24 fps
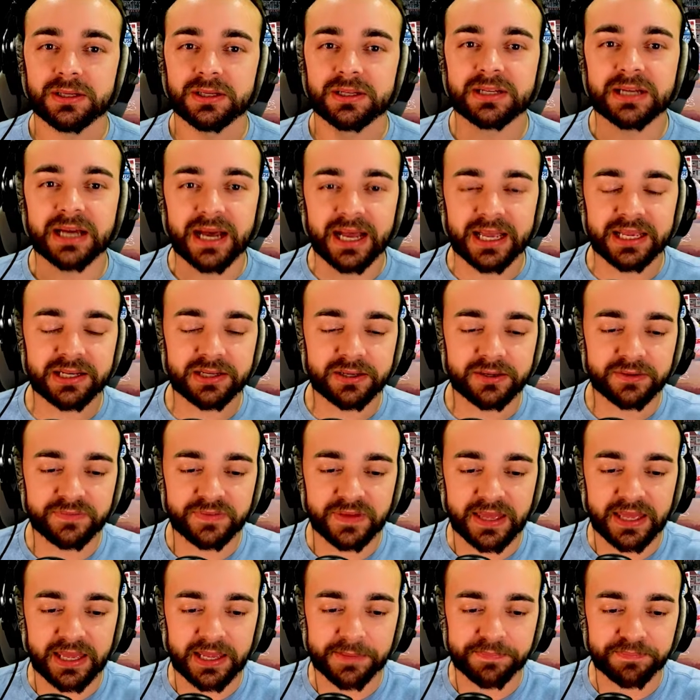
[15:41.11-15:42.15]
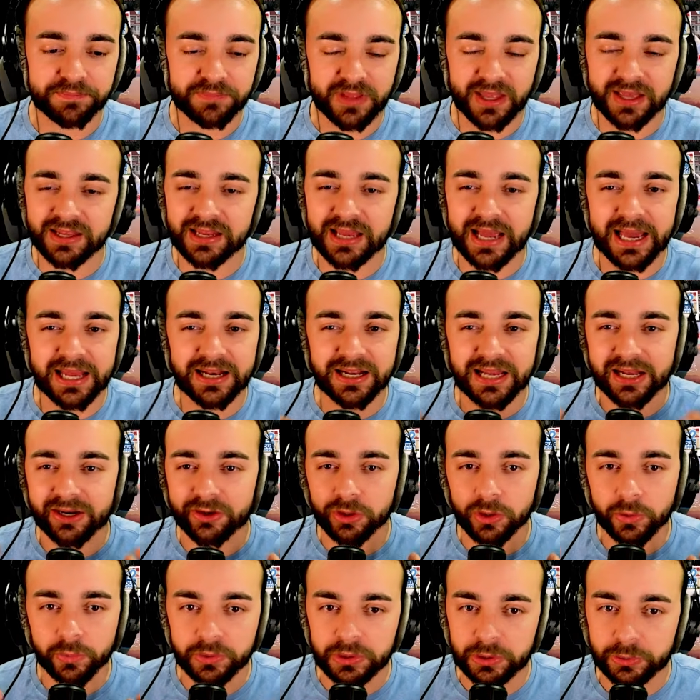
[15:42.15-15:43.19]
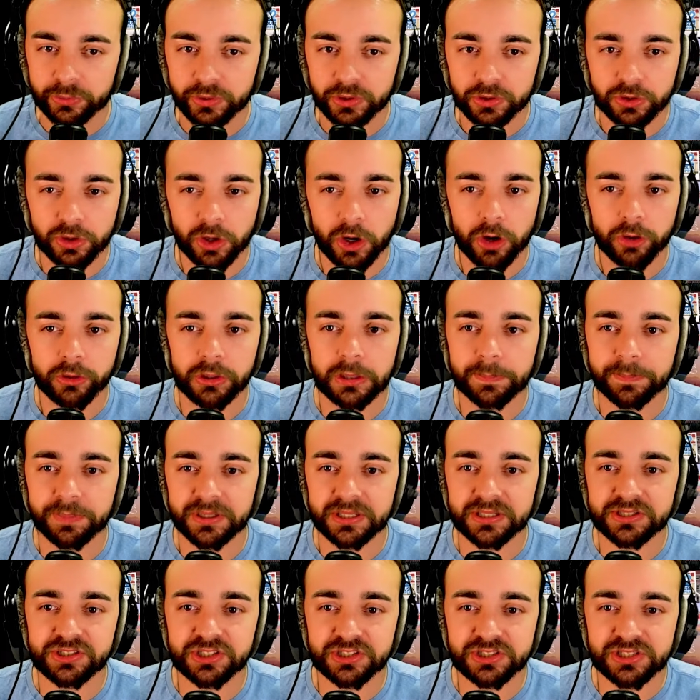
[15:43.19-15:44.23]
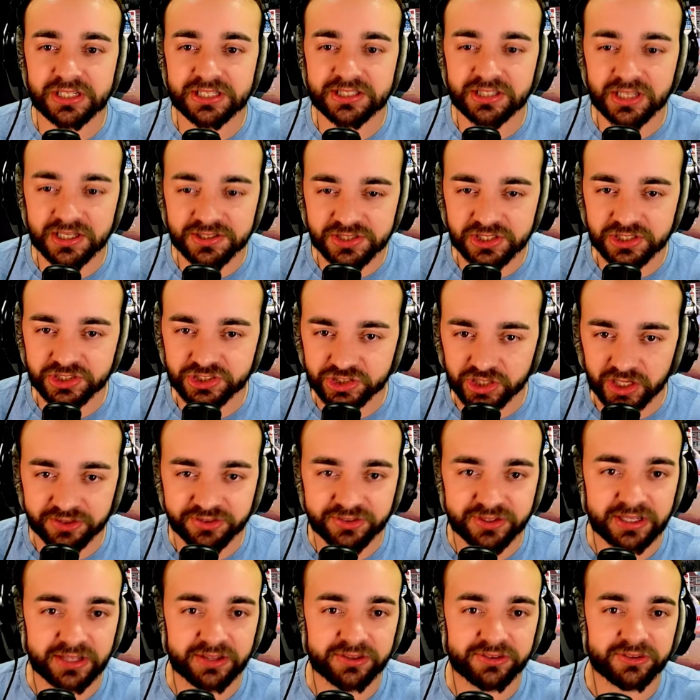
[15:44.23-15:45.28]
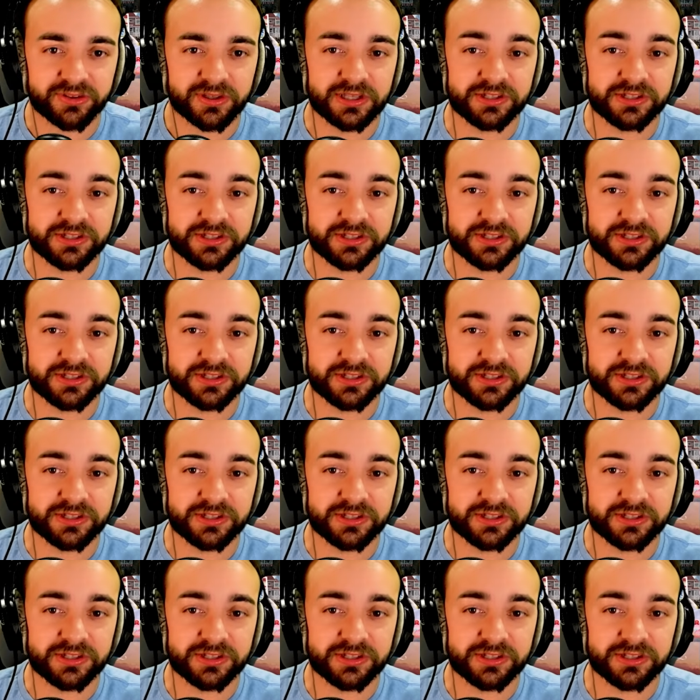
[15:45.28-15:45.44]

kind of I don't know what you want to call it, but it does it justice.